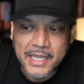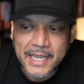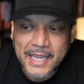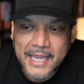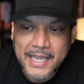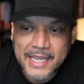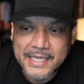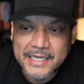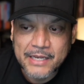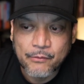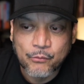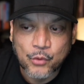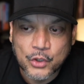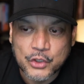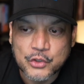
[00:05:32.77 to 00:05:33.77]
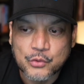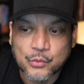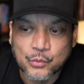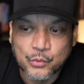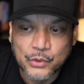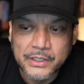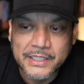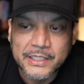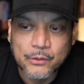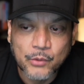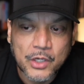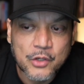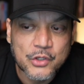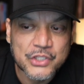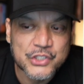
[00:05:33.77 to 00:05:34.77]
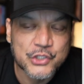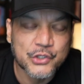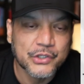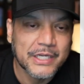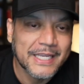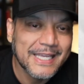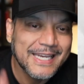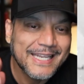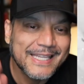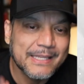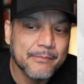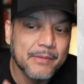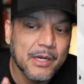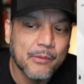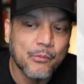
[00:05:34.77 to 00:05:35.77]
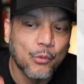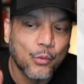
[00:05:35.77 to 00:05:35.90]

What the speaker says: and it works really well because you're hitting them up